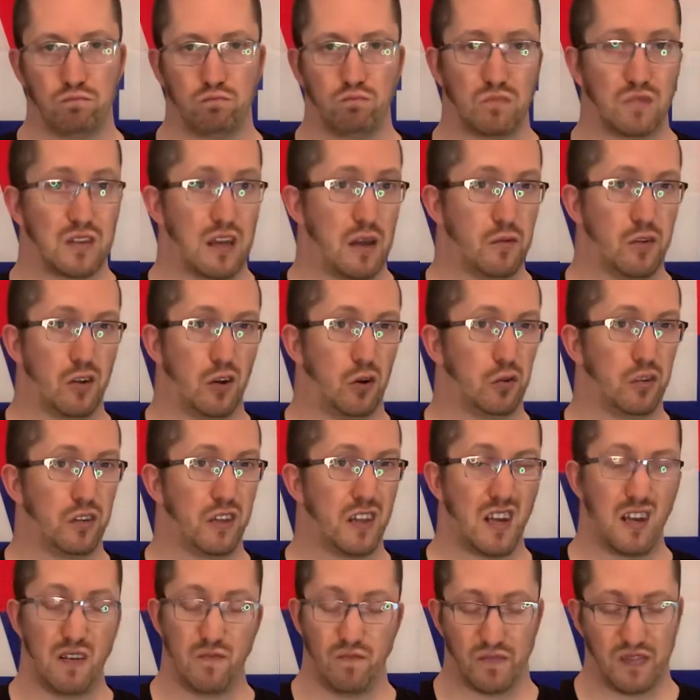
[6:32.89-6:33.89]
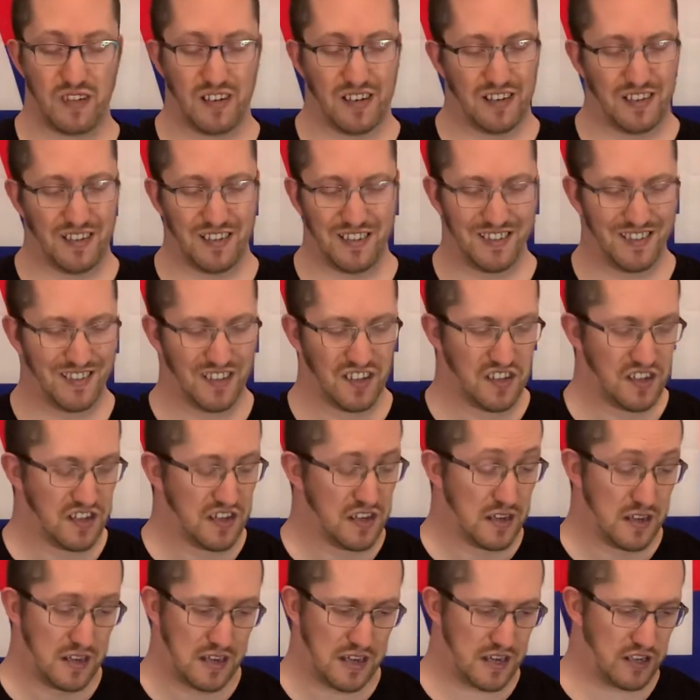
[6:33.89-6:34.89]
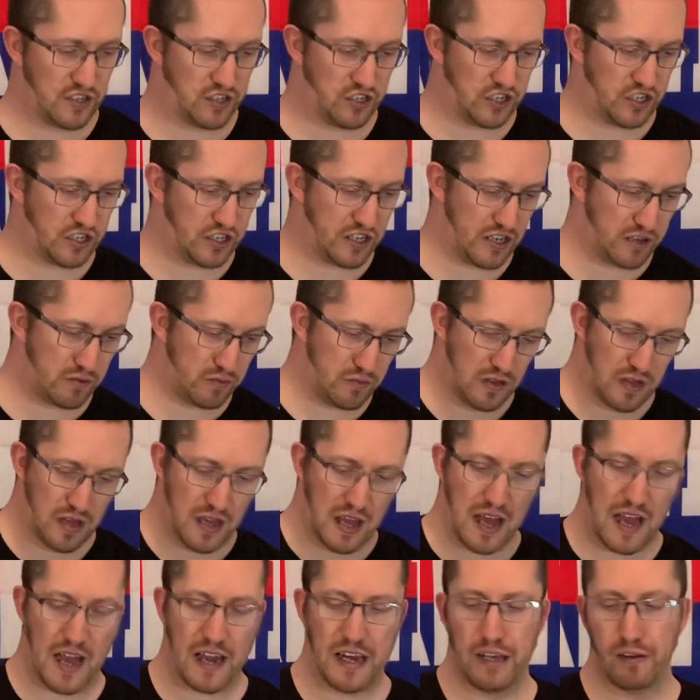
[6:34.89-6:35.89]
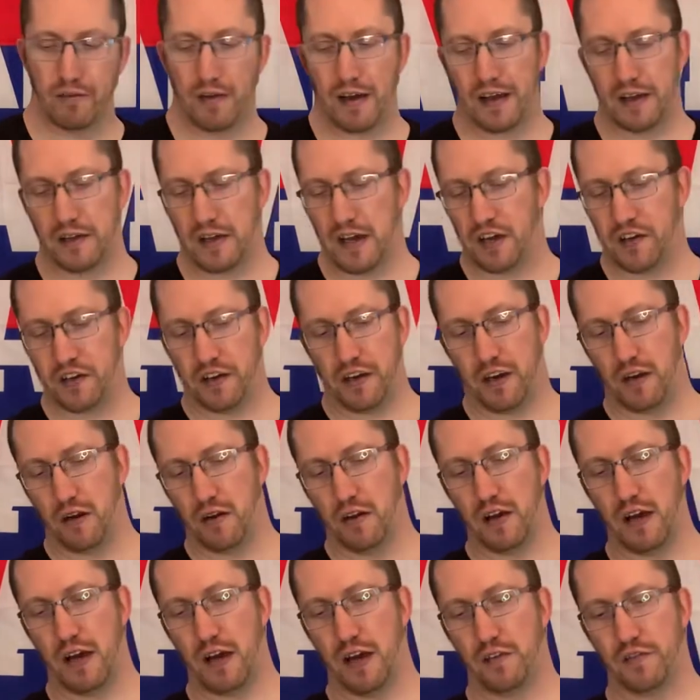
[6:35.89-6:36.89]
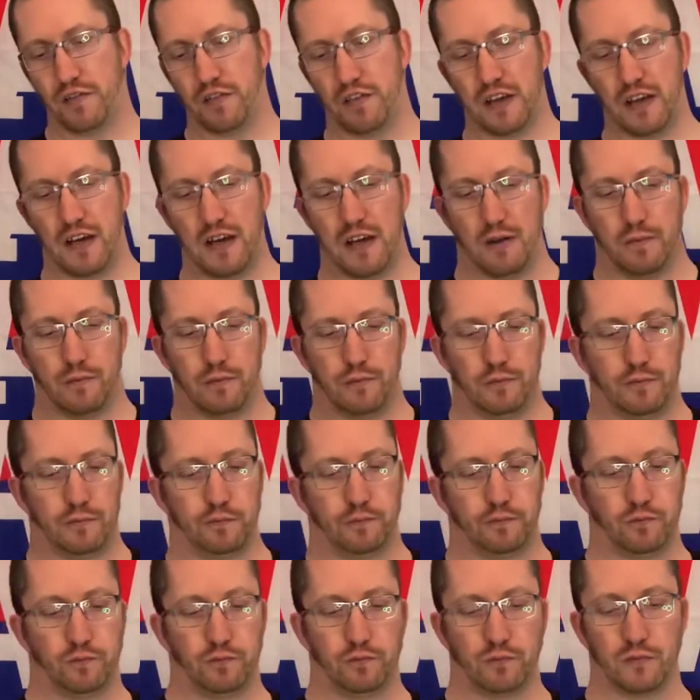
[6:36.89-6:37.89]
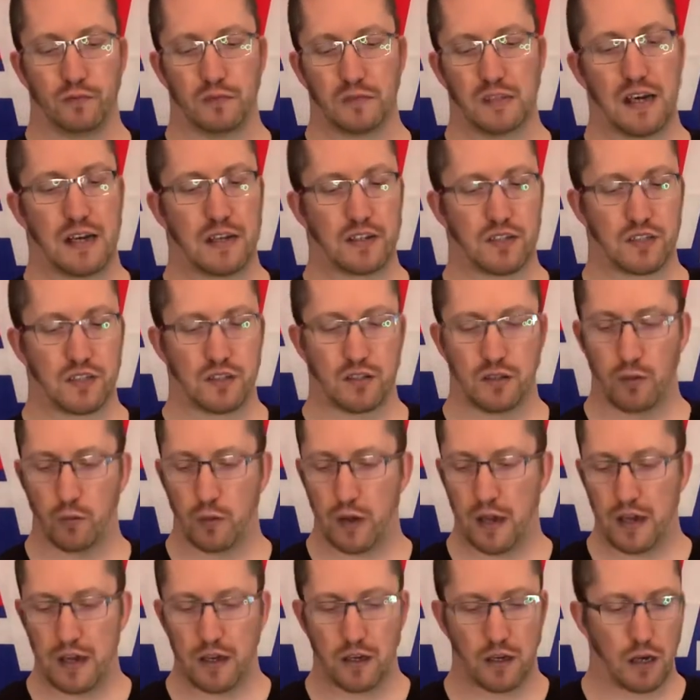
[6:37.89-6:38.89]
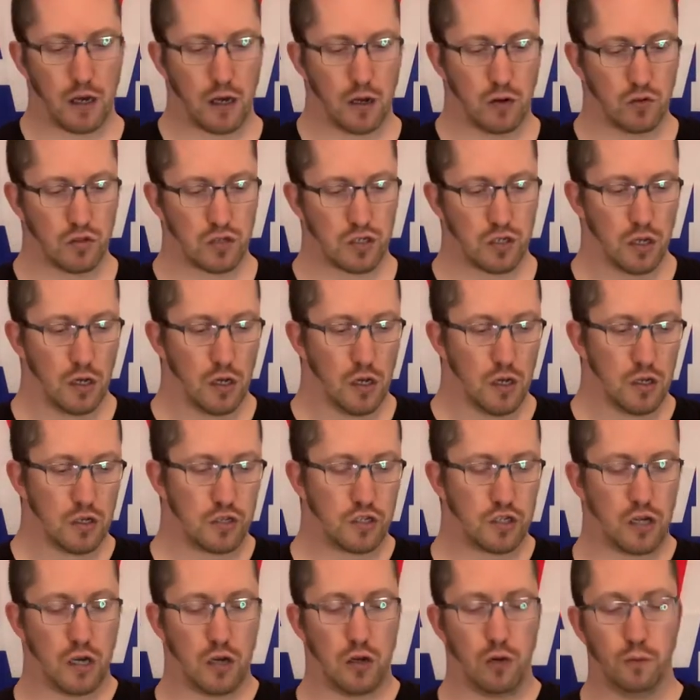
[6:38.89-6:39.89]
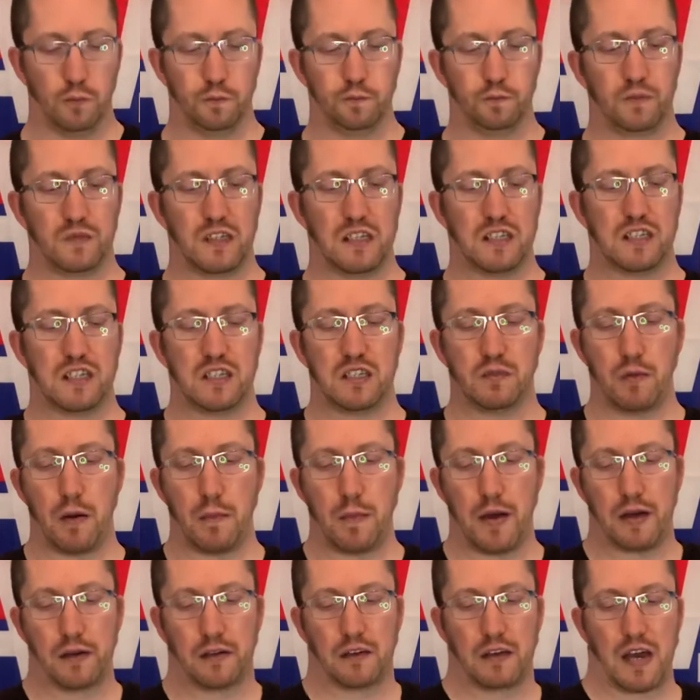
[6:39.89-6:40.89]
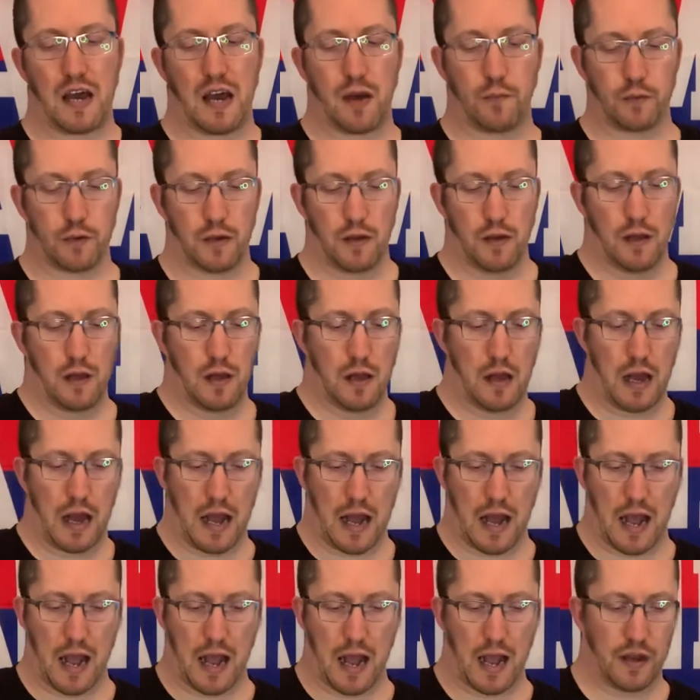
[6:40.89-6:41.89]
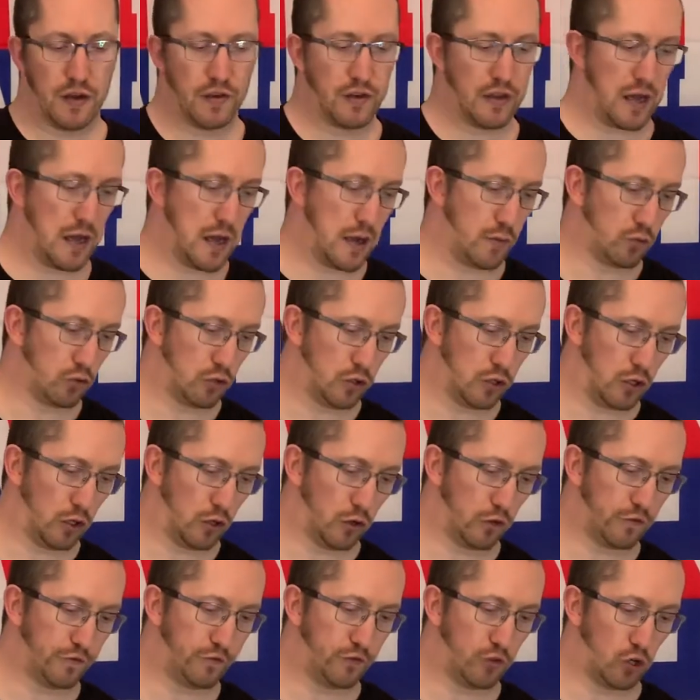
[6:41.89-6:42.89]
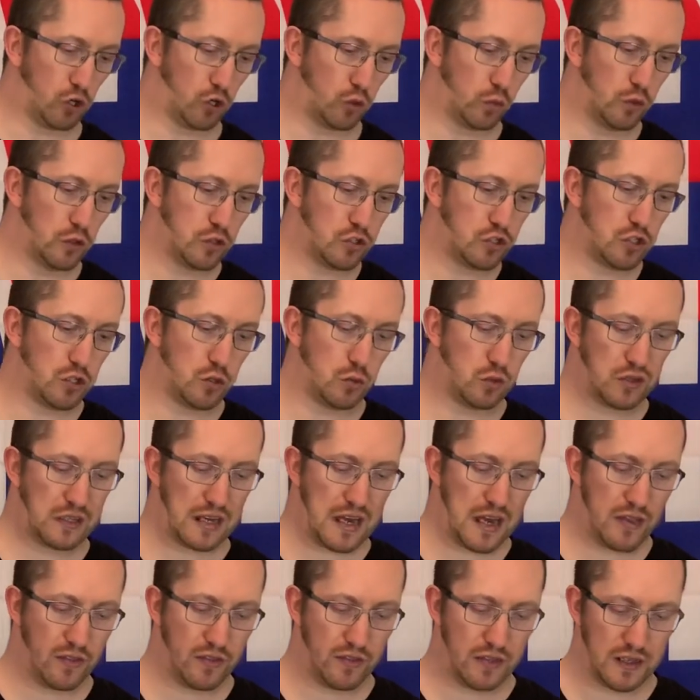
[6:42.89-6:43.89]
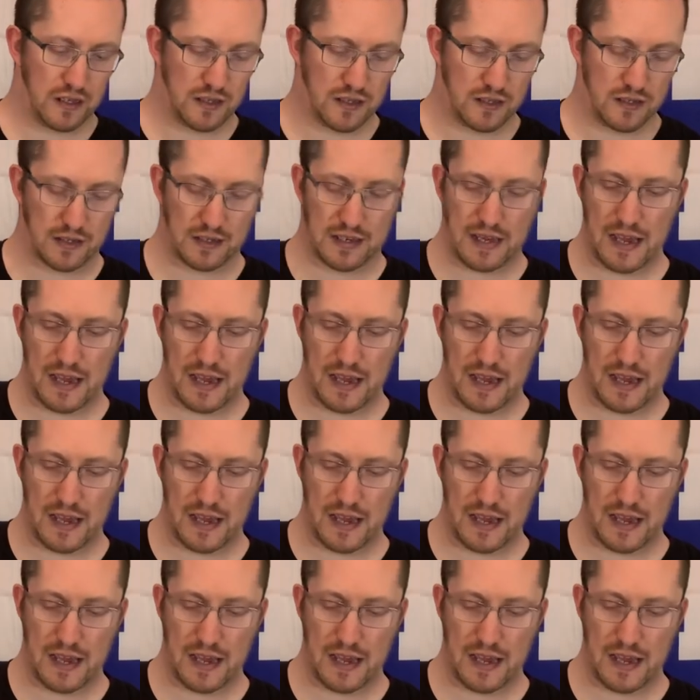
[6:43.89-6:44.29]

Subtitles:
kept hold of that, as you do. Anyway, I didn't, and that's the way it goes. So this is my Madcap, and I'm going to look forward to getting this